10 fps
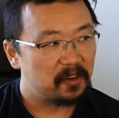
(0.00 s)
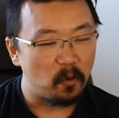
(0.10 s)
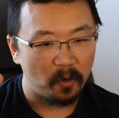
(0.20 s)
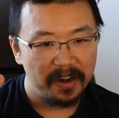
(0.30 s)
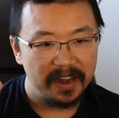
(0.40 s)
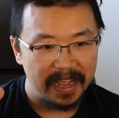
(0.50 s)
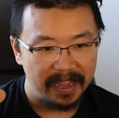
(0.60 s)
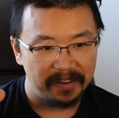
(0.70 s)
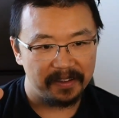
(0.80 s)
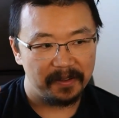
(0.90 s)

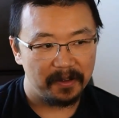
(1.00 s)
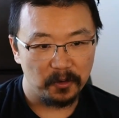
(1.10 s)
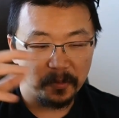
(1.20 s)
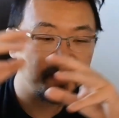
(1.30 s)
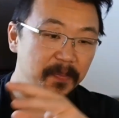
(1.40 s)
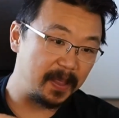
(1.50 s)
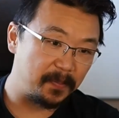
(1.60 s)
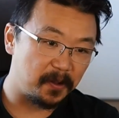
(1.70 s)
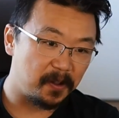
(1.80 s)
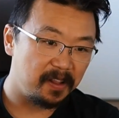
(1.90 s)
coordinate groups of
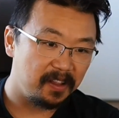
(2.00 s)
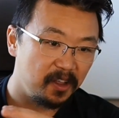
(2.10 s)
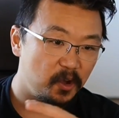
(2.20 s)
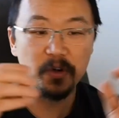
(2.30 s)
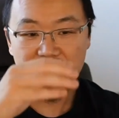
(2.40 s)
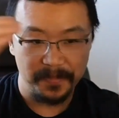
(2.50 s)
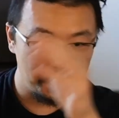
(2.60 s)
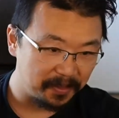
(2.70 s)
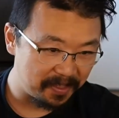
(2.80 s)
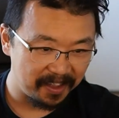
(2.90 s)
people who can
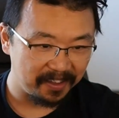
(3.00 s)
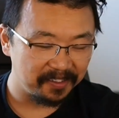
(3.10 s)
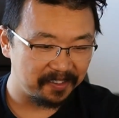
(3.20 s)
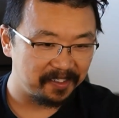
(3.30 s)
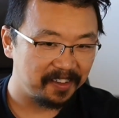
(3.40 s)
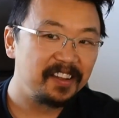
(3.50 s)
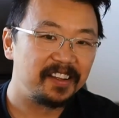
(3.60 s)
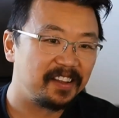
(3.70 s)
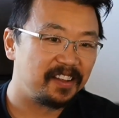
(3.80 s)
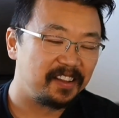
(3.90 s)
build things,
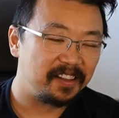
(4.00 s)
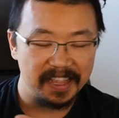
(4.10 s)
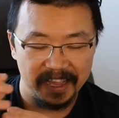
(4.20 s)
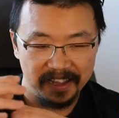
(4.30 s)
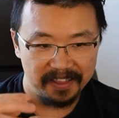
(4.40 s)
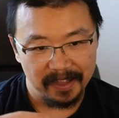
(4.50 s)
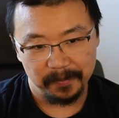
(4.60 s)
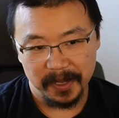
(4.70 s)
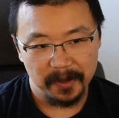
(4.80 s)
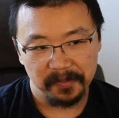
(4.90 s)
then
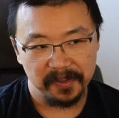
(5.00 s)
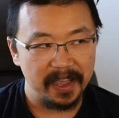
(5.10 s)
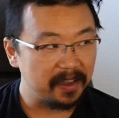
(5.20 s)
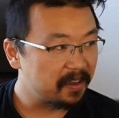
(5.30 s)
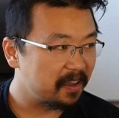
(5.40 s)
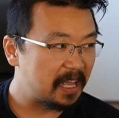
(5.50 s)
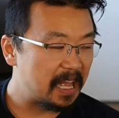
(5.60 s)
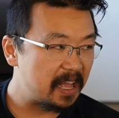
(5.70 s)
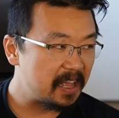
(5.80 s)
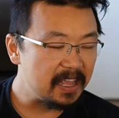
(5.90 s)
that becomes like
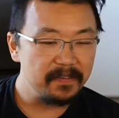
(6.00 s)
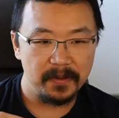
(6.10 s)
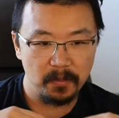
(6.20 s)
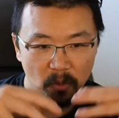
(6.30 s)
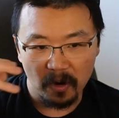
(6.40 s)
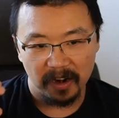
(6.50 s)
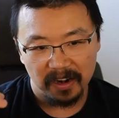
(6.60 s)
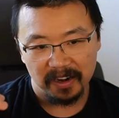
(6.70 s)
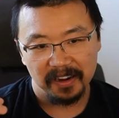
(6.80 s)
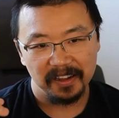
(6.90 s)
even
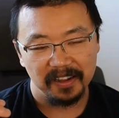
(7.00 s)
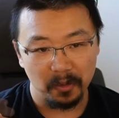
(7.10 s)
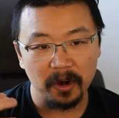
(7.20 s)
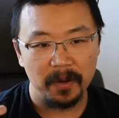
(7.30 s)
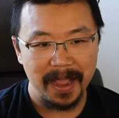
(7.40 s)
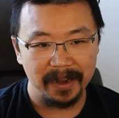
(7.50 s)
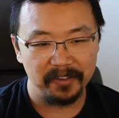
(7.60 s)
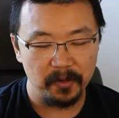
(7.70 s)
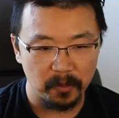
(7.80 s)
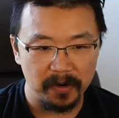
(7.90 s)
more, an order of
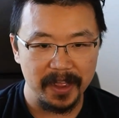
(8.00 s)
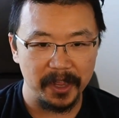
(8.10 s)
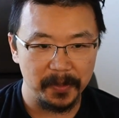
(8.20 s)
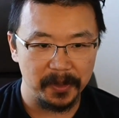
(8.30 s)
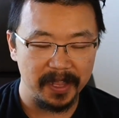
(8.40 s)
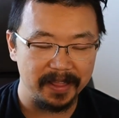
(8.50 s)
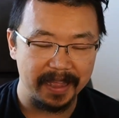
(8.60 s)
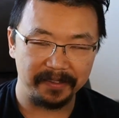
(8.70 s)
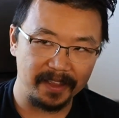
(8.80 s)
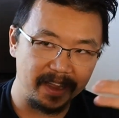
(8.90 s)
magnitude more valuable. And
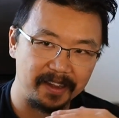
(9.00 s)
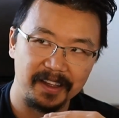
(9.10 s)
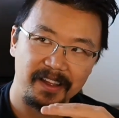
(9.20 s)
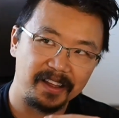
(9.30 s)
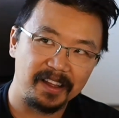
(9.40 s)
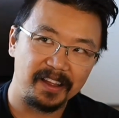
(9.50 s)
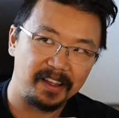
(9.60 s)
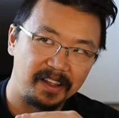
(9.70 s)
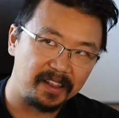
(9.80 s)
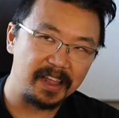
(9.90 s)
that's like
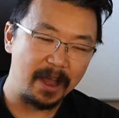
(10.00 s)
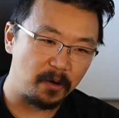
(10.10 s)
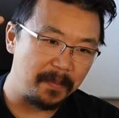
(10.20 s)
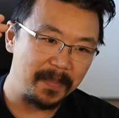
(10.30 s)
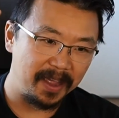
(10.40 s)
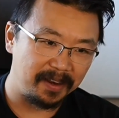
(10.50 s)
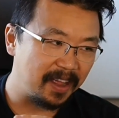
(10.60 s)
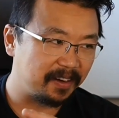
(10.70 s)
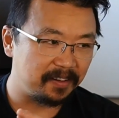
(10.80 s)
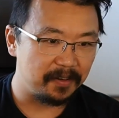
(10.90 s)
how I made
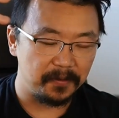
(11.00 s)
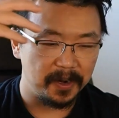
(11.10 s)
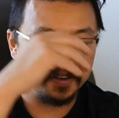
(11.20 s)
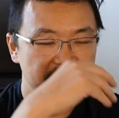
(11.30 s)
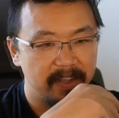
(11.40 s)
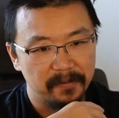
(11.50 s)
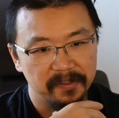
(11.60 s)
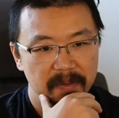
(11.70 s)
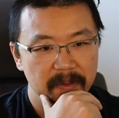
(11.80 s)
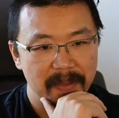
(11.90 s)
like a different
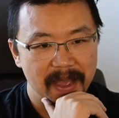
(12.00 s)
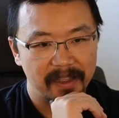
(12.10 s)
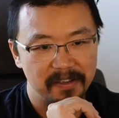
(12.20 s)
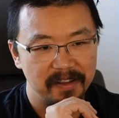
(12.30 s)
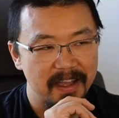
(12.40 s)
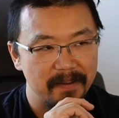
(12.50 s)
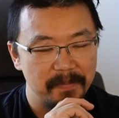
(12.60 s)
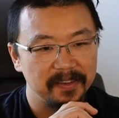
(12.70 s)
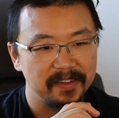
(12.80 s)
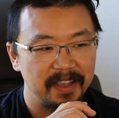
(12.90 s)
levels of impact you can have
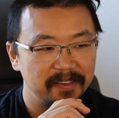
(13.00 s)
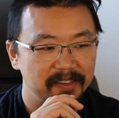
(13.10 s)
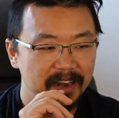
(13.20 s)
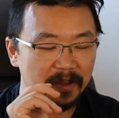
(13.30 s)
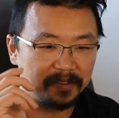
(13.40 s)
make sense. And I